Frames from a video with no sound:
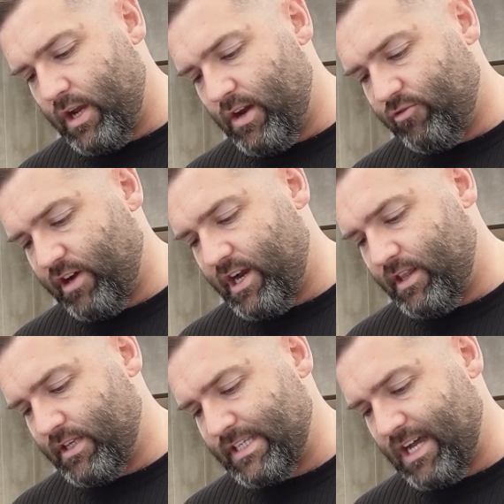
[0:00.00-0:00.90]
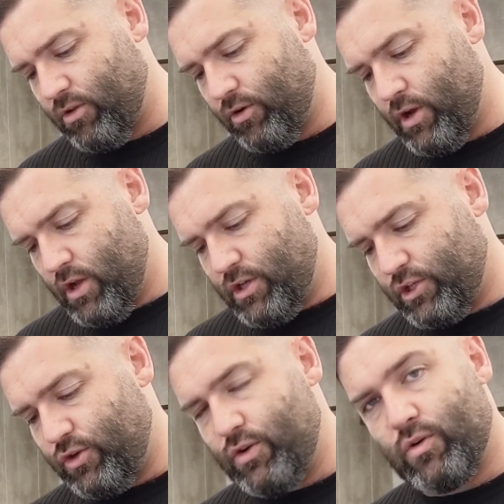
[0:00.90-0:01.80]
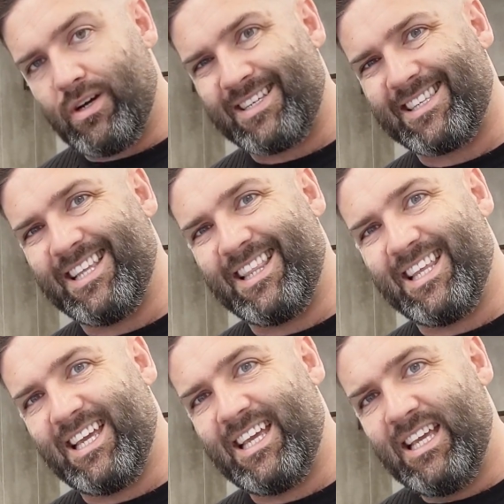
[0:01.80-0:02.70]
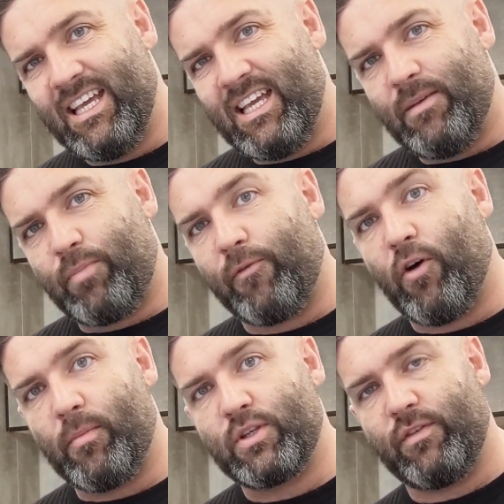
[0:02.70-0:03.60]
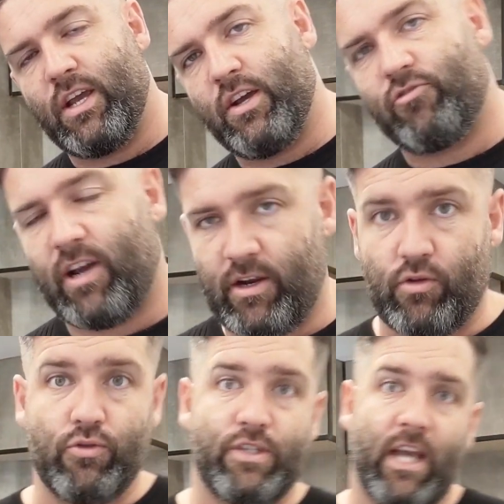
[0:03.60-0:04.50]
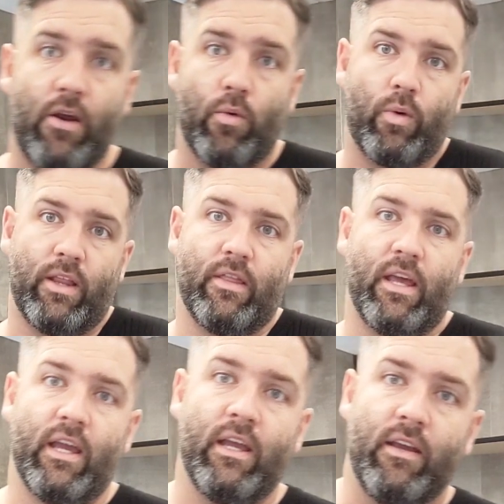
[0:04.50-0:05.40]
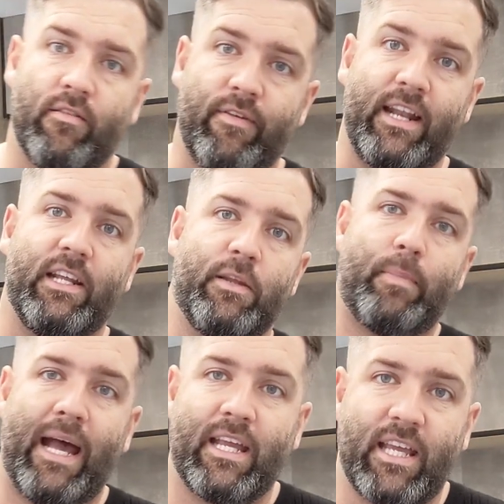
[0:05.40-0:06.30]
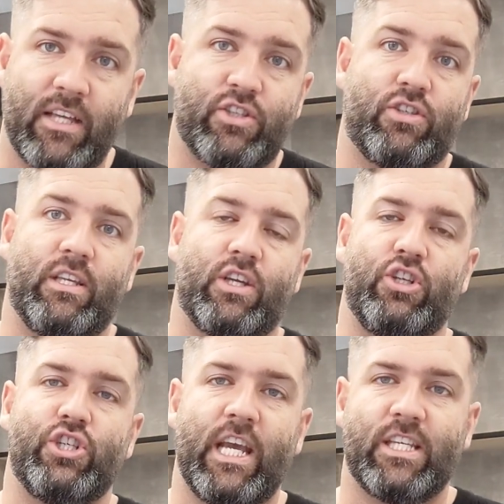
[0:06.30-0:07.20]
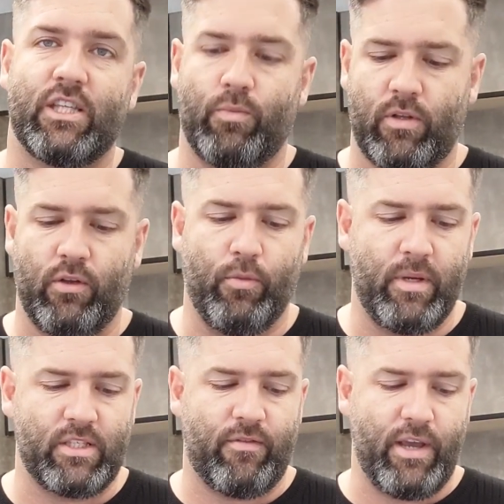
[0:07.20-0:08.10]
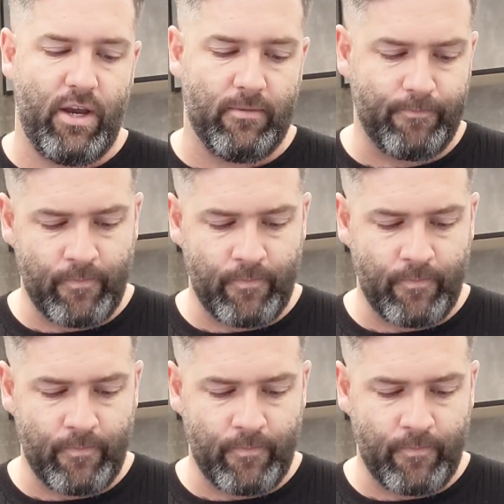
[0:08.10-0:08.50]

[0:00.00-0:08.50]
your hairdryer in the salon, you do notice that the performance of your hairdryer goes down when the vent at the back gets congested with little bits of hair.